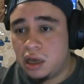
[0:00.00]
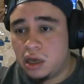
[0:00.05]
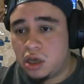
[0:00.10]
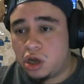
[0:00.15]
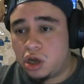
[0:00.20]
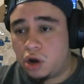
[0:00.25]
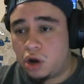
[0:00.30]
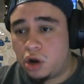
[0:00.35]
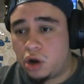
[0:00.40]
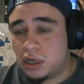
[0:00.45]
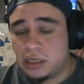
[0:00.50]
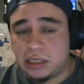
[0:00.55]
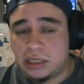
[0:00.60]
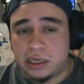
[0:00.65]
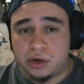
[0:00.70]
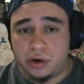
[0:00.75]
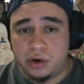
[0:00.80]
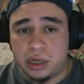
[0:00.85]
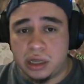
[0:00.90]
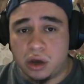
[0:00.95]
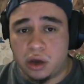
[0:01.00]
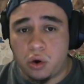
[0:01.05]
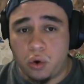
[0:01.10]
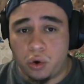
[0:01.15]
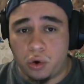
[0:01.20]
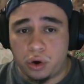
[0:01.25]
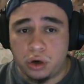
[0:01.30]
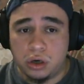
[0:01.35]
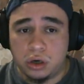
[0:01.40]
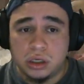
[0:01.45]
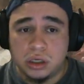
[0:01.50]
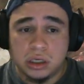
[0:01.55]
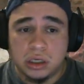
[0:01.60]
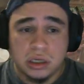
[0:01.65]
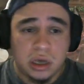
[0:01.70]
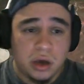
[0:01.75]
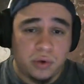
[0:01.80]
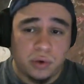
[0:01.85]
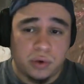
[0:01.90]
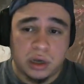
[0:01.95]
We're considering the corners.
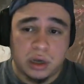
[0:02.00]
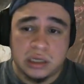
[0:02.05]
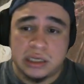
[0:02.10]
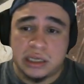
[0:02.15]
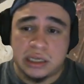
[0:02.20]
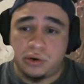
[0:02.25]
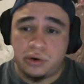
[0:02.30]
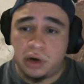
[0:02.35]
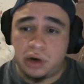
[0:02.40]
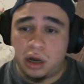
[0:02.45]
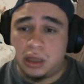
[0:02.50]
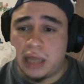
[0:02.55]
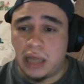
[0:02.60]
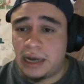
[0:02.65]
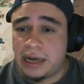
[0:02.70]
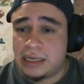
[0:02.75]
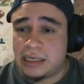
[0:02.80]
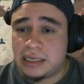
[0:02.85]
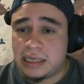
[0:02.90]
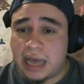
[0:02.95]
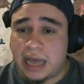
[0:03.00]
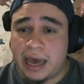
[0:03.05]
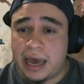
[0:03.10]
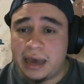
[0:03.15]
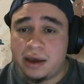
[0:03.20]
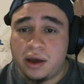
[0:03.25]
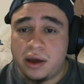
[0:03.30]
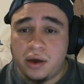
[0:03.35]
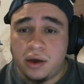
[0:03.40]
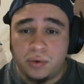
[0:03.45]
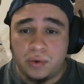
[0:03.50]
We're considering our line of sight.